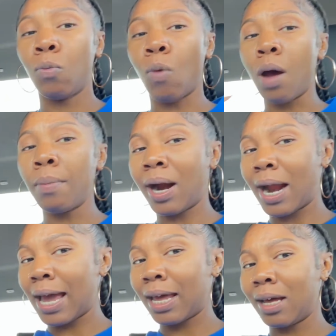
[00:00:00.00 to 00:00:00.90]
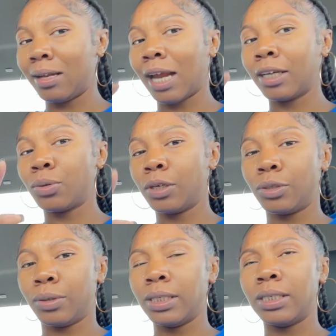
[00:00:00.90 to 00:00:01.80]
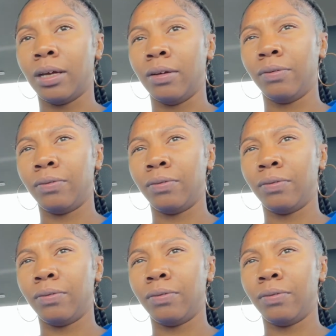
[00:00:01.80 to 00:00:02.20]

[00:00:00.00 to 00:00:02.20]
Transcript: Walmart had a lot of Toy Story stuff.